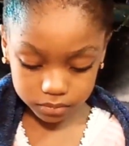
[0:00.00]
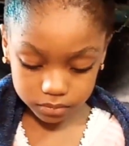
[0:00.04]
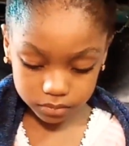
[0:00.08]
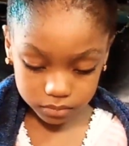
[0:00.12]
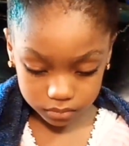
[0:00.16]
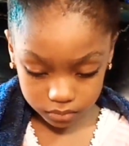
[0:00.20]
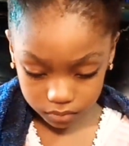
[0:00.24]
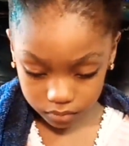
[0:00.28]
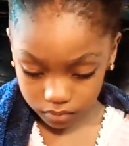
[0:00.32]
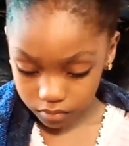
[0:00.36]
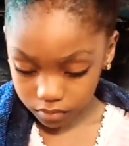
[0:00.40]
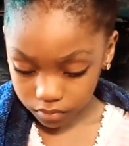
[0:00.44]

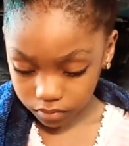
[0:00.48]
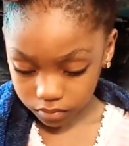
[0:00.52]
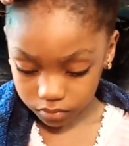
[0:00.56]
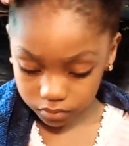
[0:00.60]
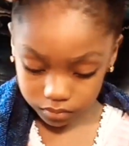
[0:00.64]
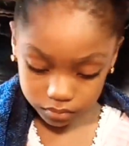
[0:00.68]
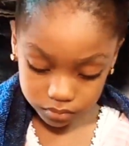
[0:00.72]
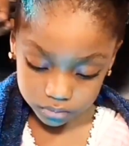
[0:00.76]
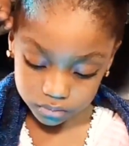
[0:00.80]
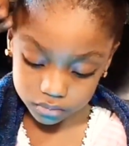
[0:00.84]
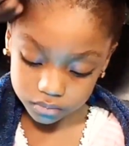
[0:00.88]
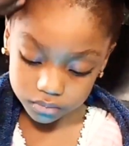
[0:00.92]
you will see
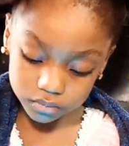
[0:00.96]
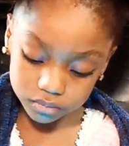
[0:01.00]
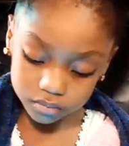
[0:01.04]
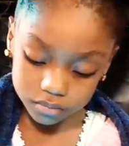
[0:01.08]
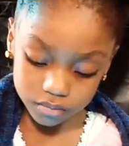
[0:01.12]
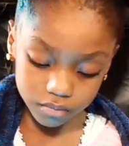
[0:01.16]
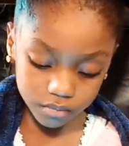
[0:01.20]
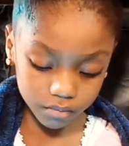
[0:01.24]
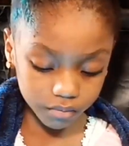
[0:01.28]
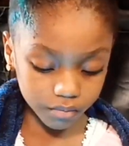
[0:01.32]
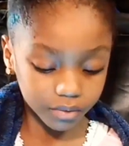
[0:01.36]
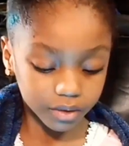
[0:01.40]
that in the
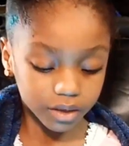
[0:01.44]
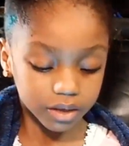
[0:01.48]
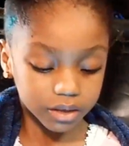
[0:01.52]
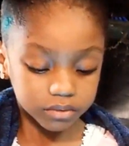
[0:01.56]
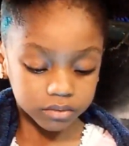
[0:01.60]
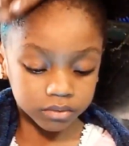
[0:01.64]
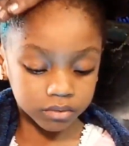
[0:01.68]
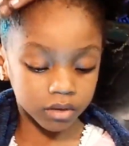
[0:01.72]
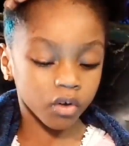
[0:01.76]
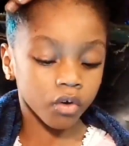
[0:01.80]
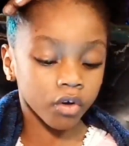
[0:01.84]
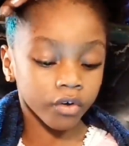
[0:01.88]
course
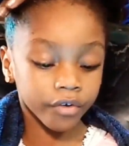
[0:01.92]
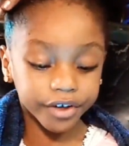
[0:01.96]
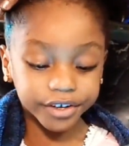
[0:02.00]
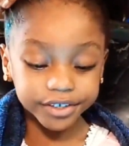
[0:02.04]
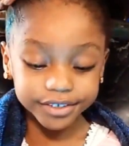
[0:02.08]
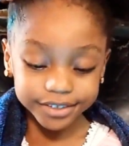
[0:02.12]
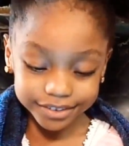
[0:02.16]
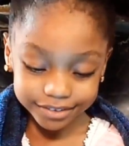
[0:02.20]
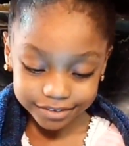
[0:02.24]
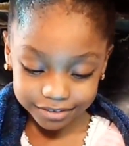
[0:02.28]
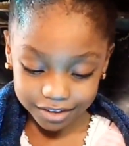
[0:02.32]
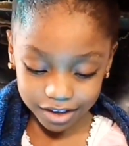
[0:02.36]
of the
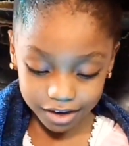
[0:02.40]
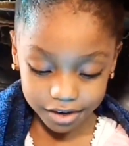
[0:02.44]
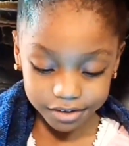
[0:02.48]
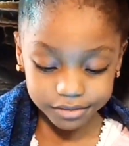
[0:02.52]
video.